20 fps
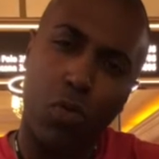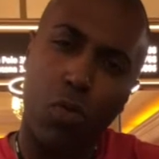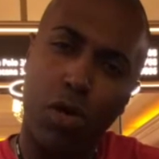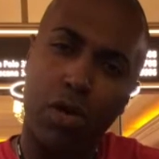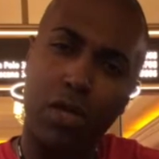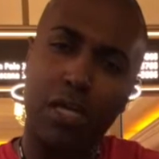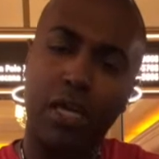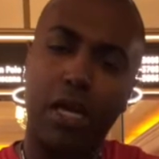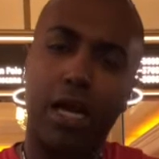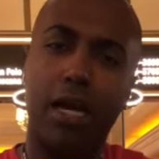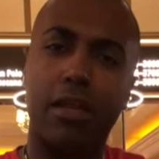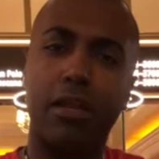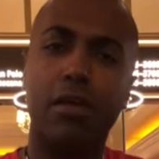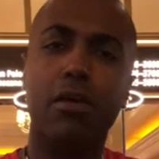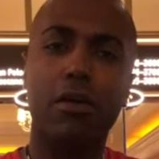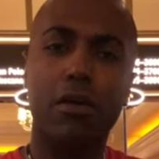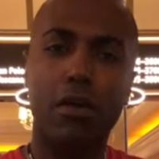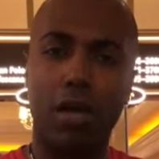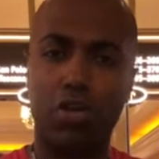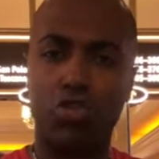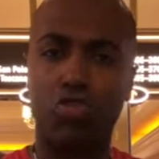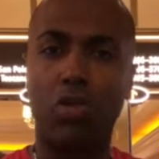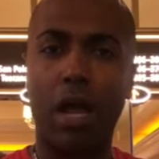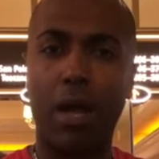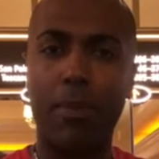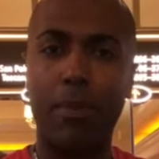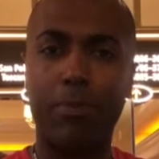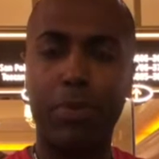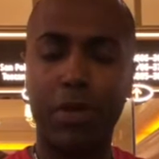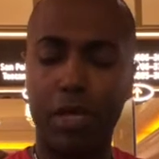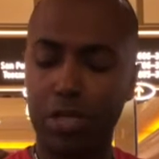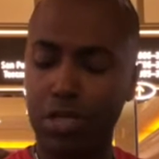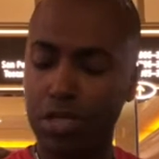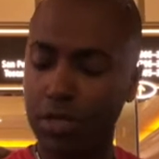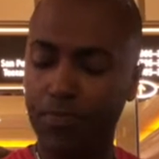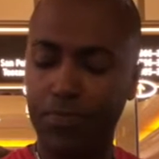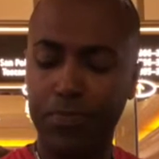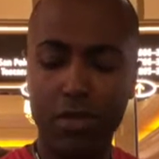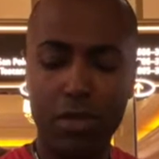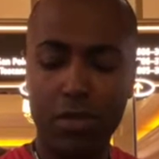working on a trauma
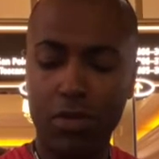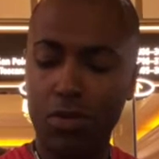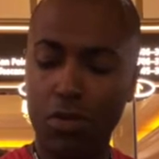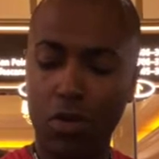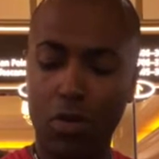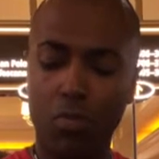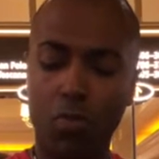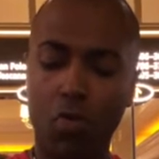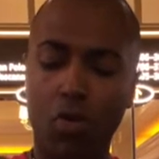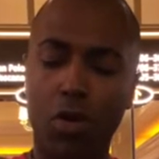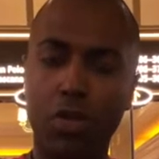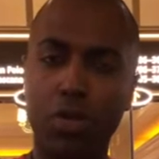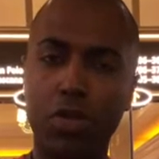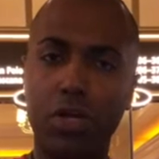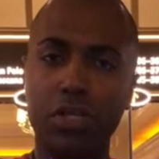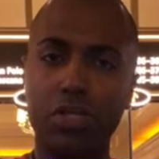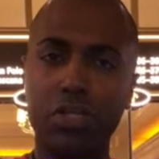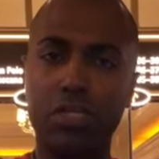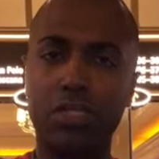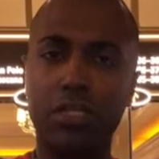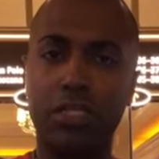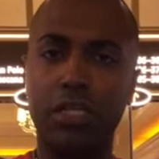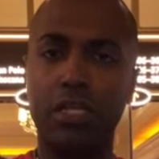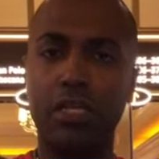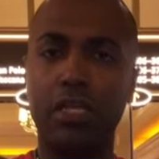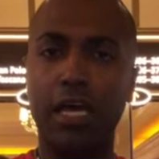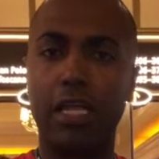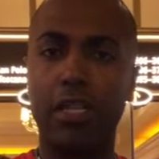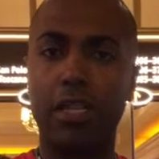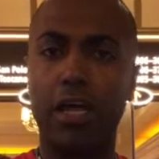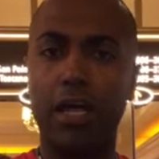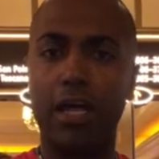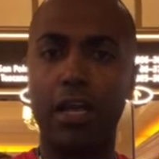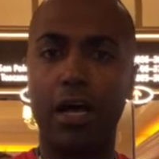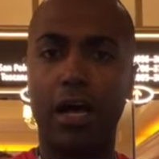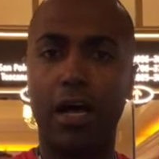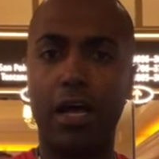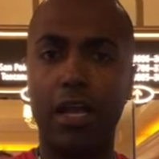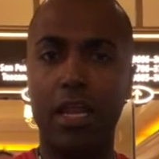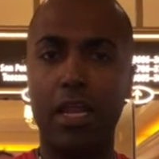patient, no more. You could just click that light
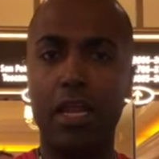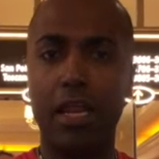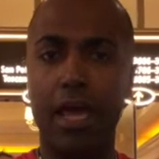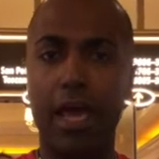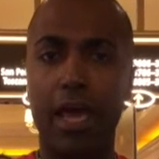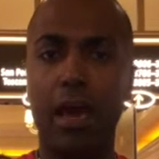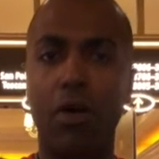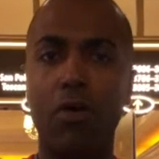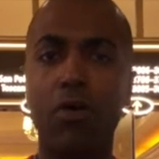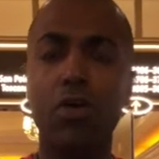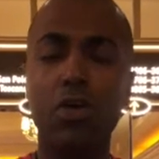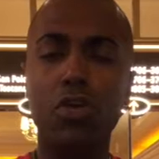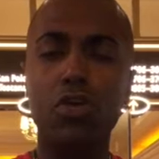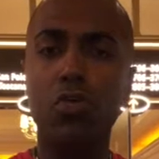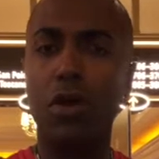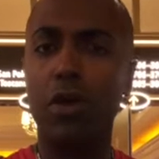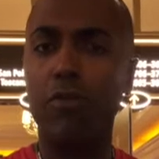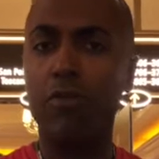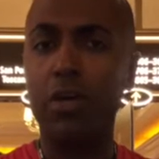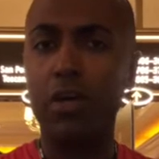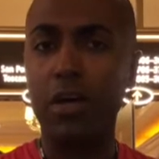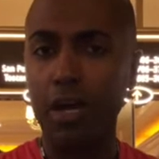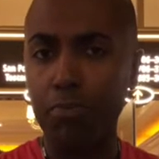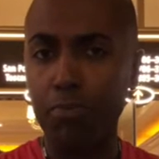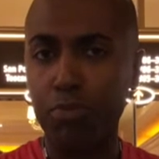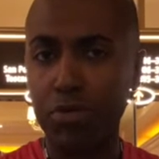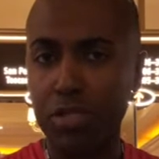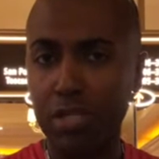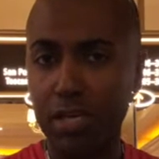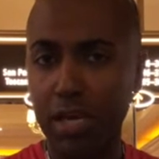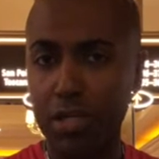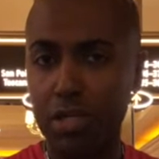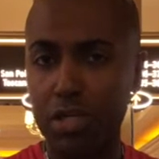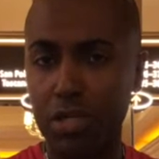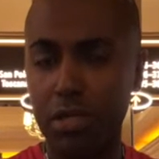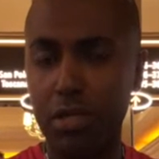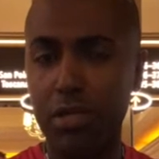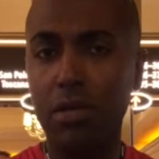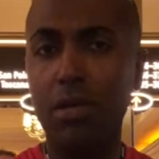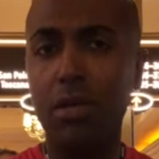on and now you have cut
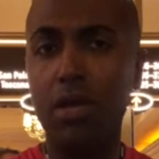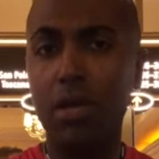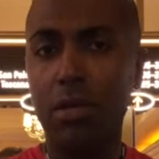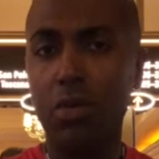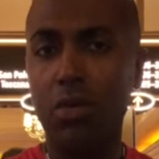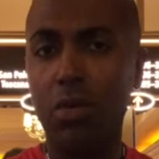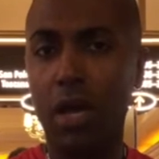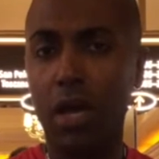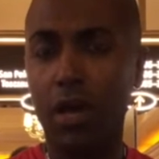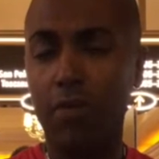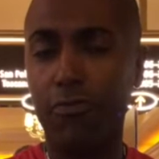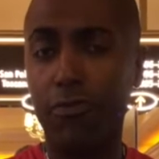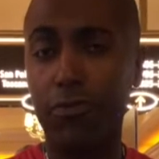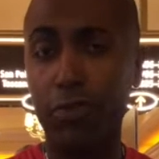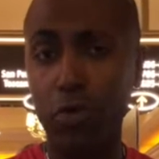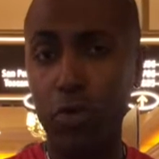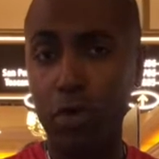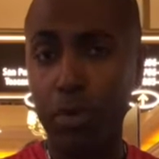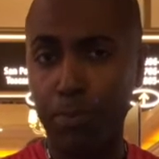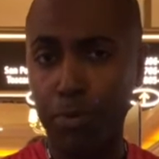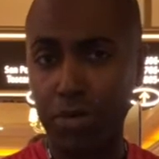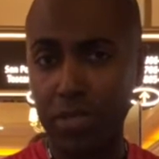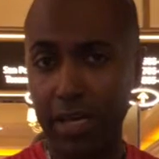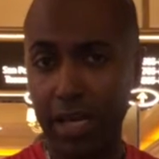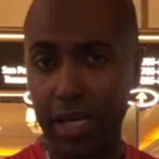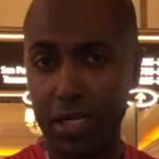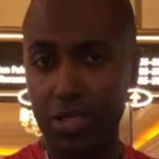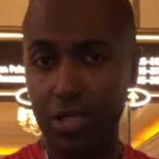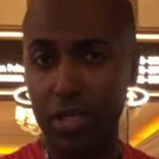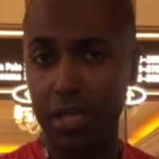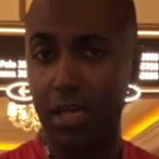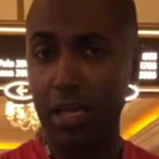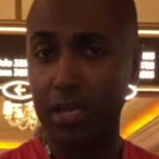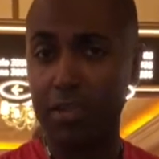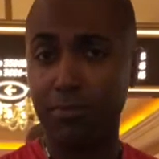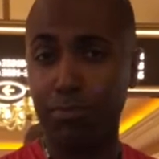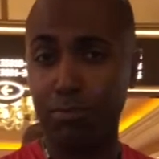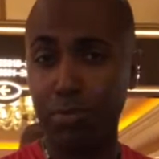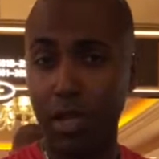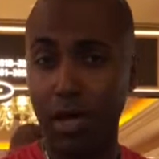protection, you have fluid protection
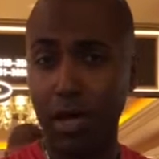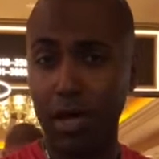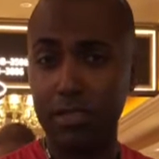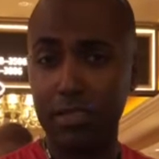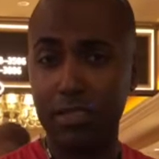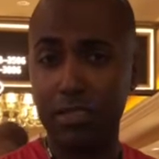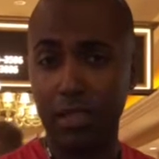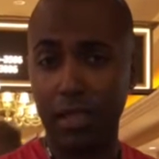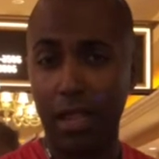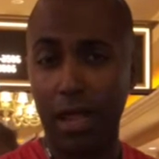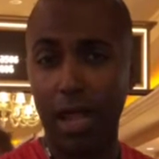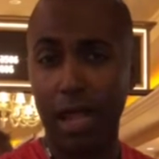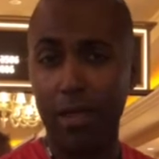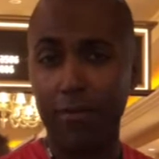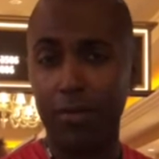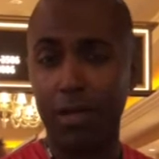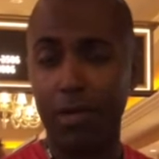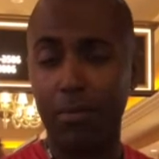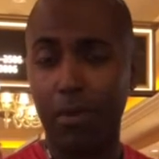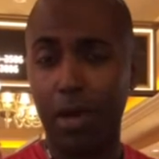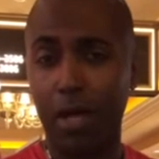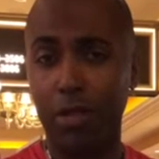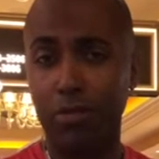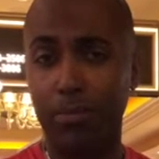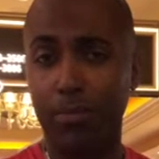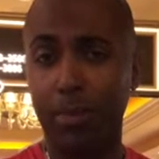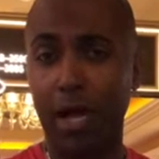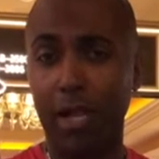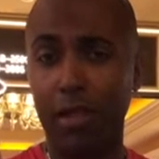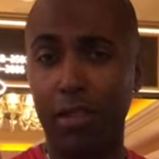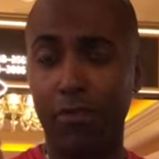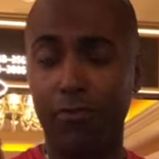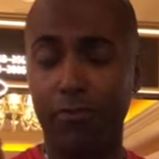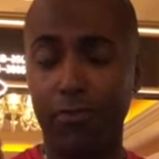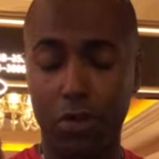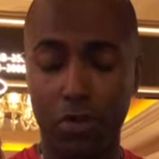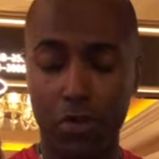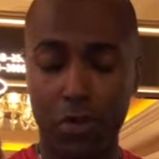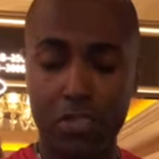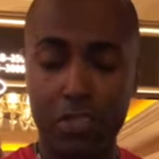against blood, saliva, and other bodily
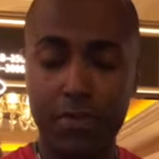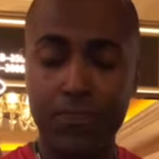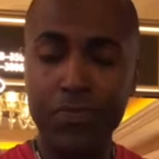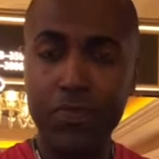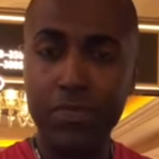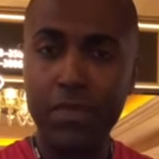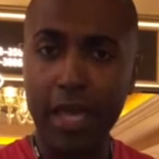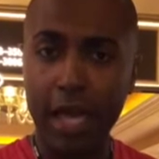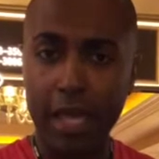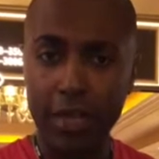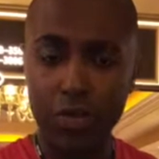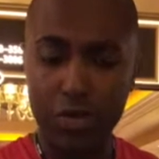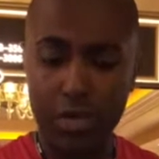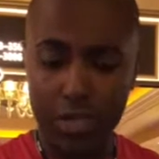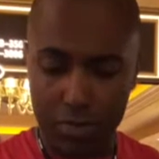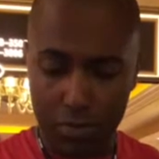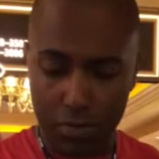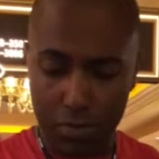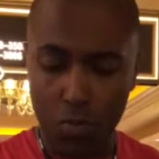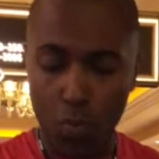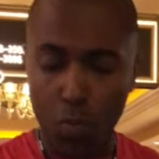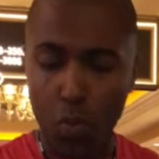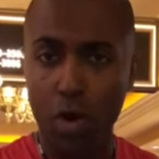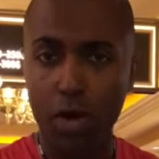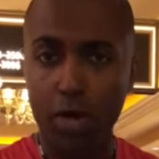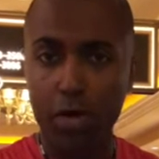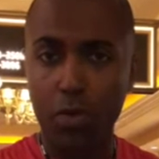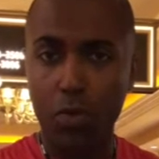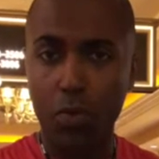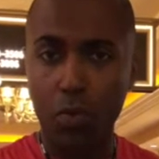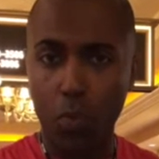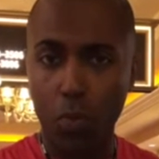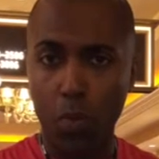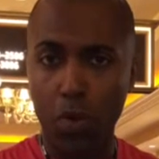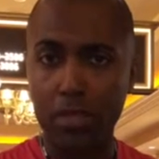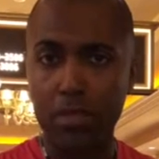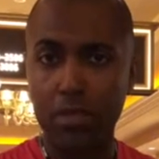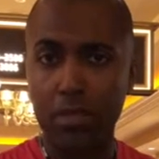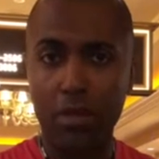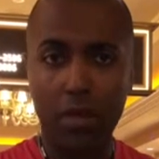fluids, and you could work
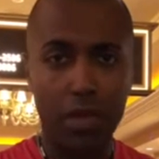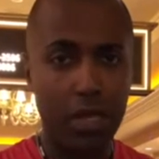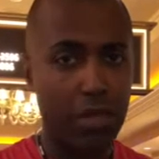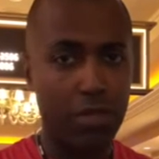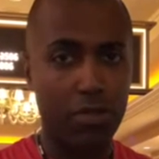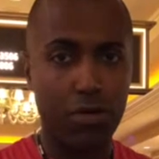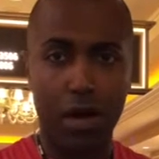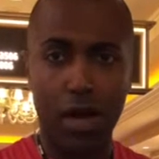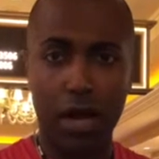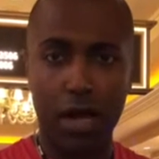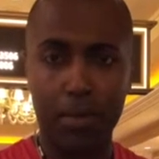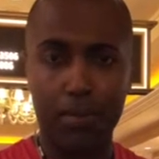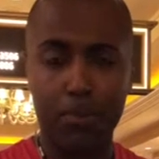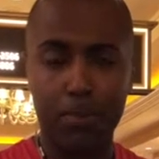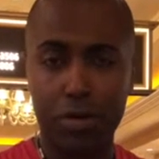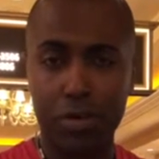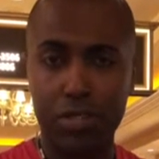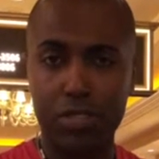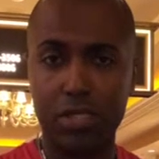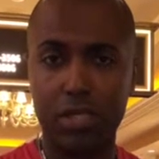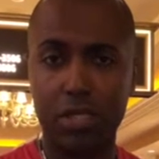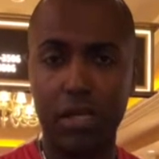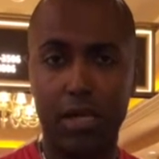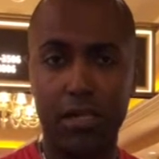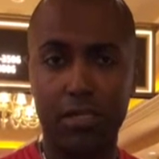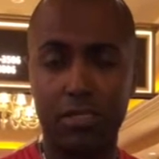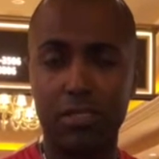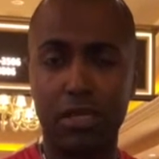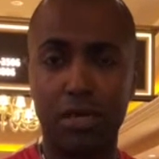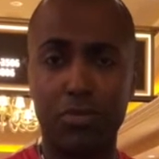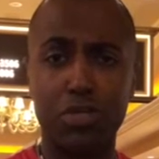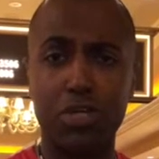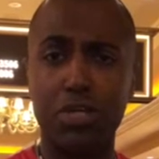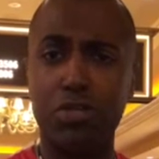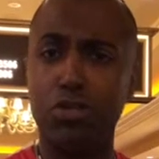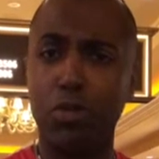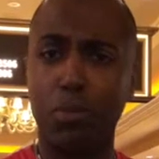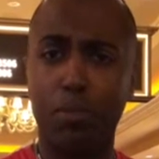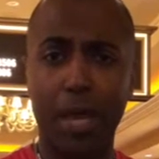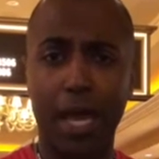with either on a person, on a
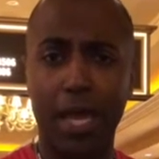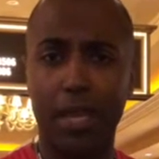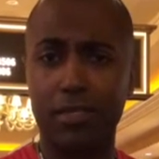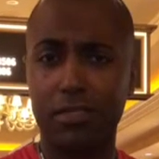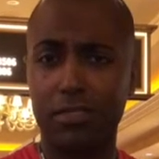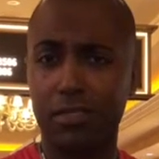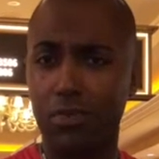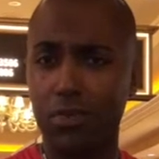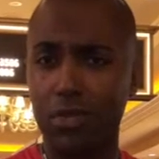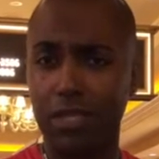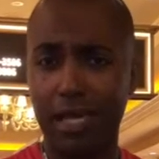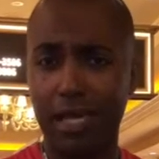subject, you're patting someone